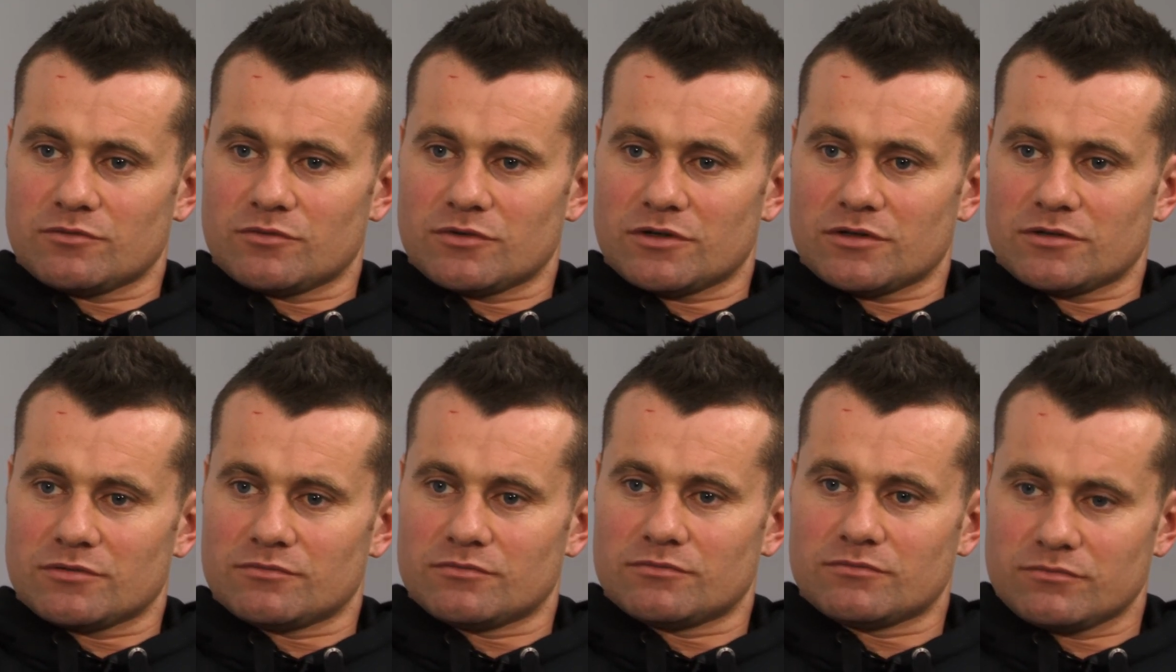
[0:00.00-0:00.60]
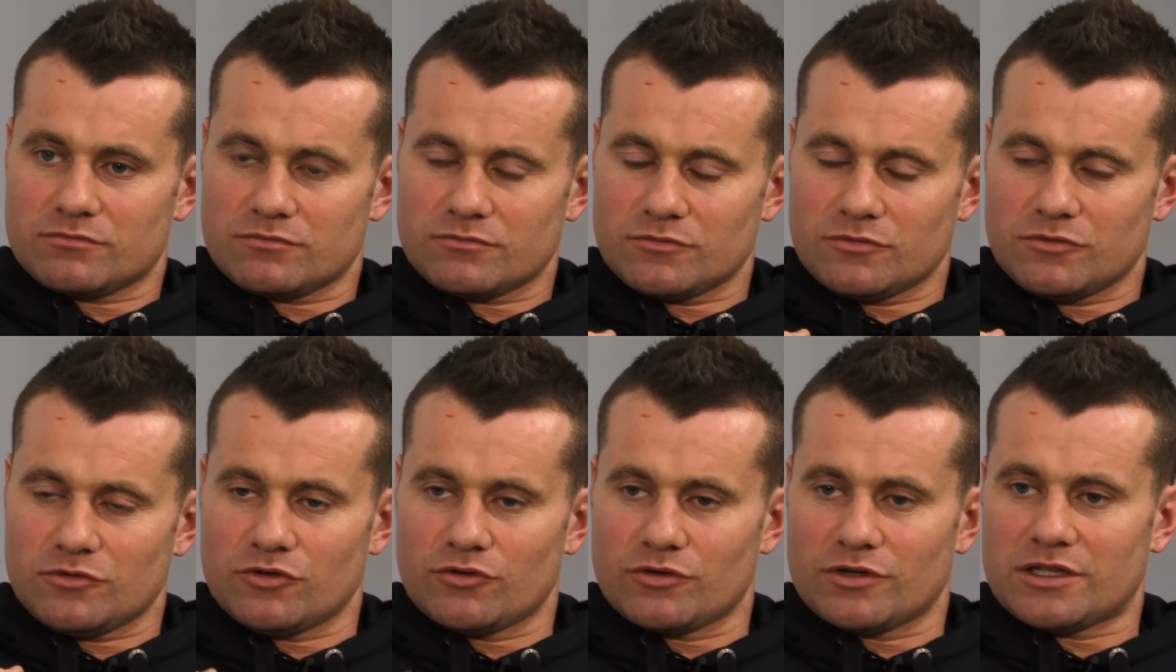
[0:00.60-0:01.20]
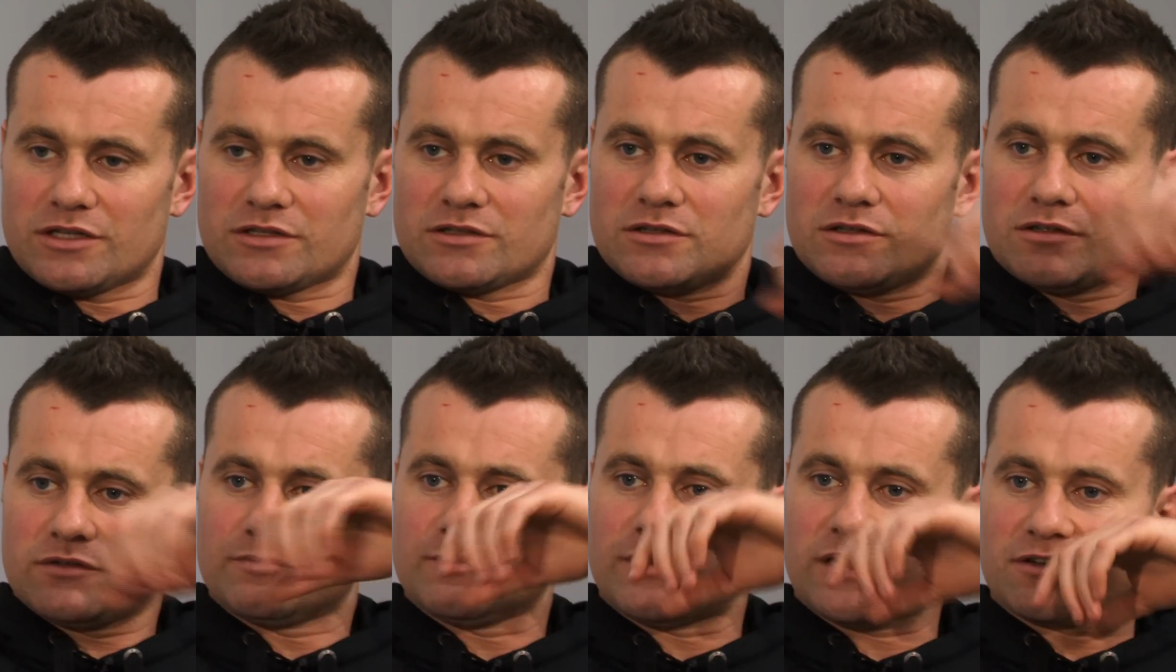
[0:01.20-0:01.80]
where you relate to the
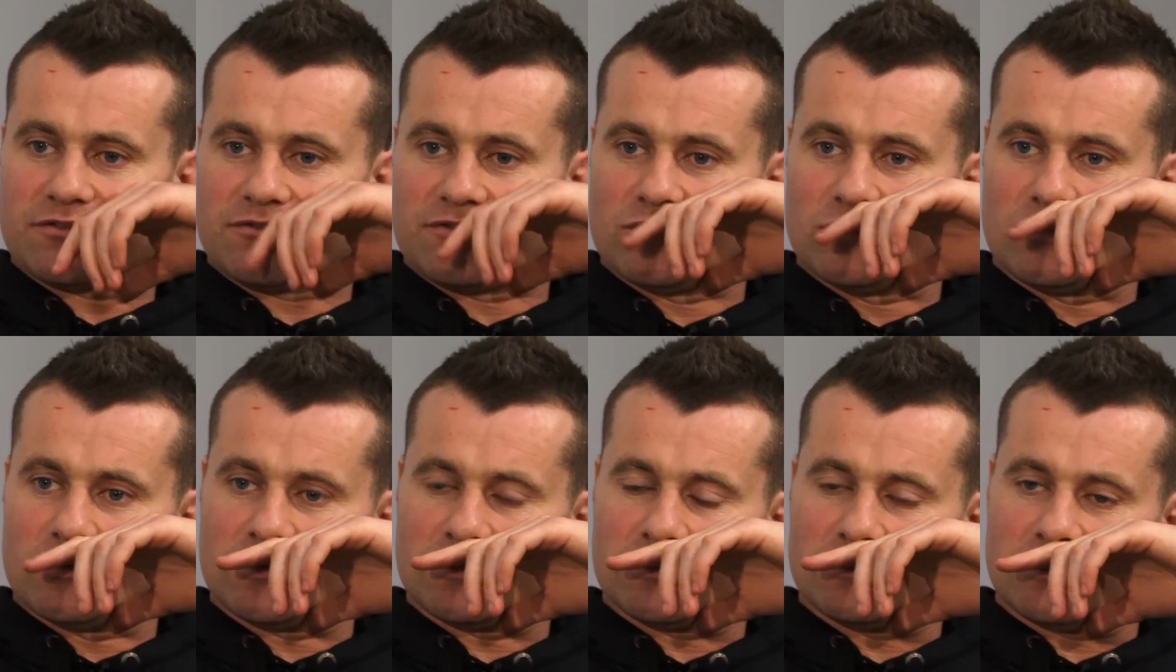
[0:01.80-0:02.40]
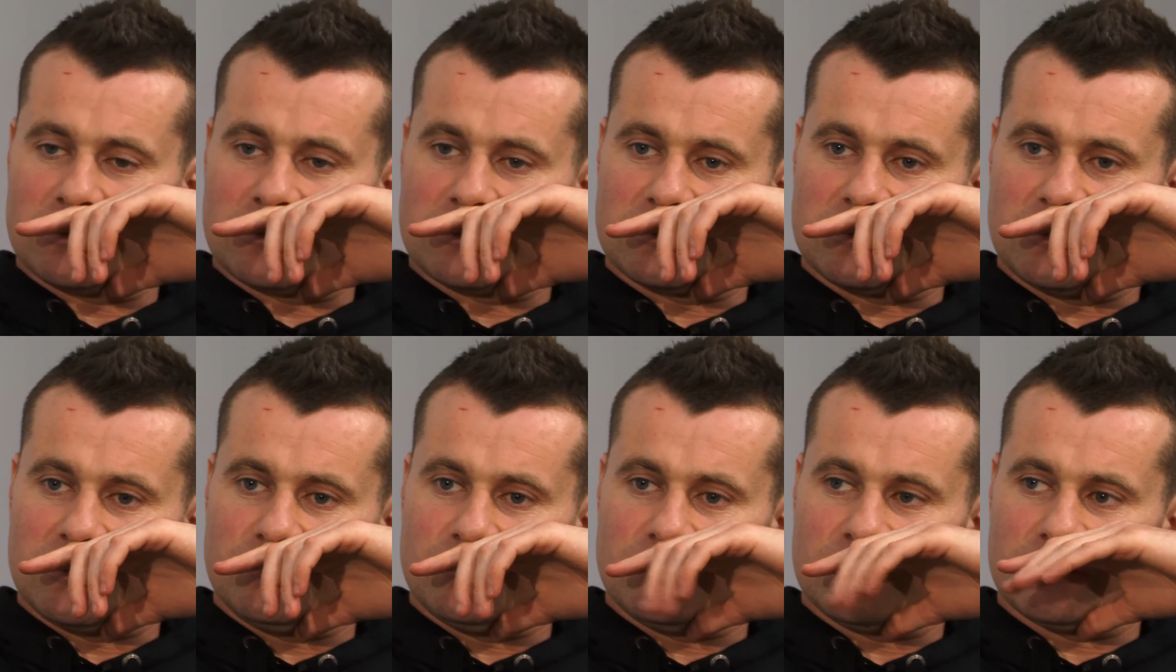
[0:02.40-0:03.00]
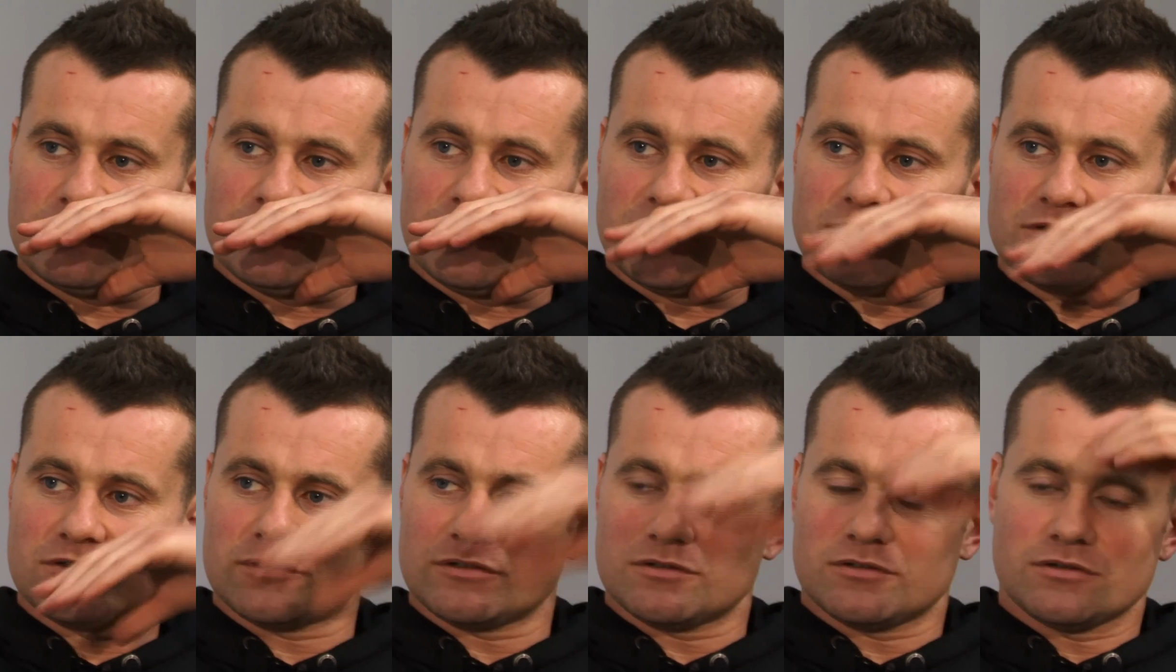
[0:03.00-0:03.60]
back four and, and the team, you know, mm.
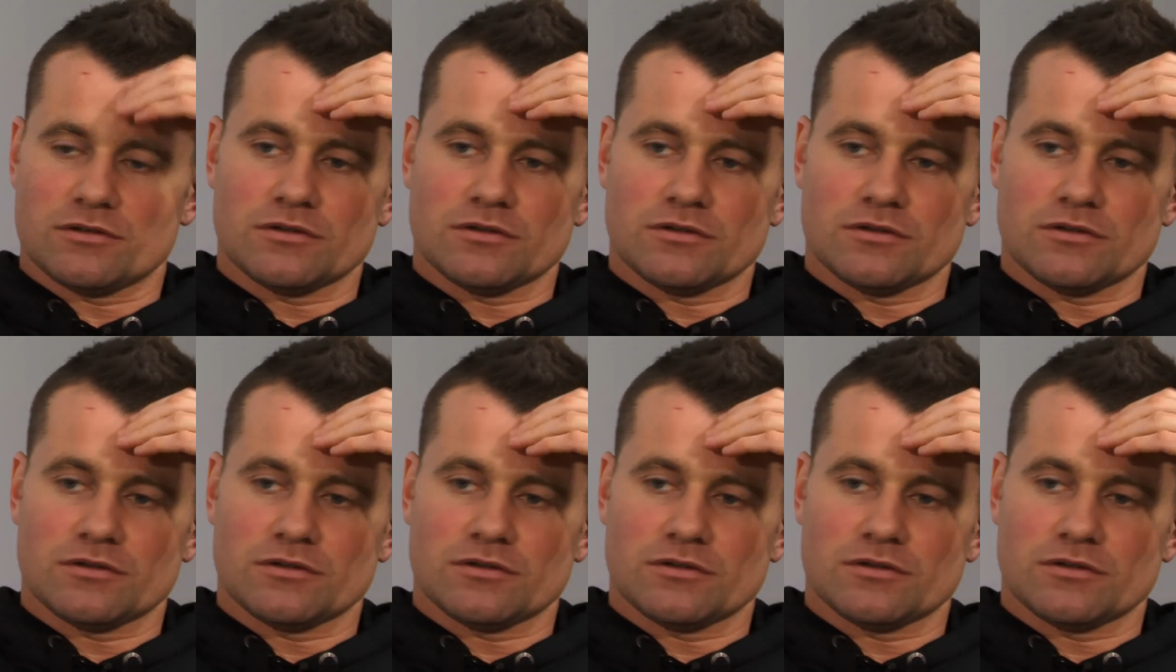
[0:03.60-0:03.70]
because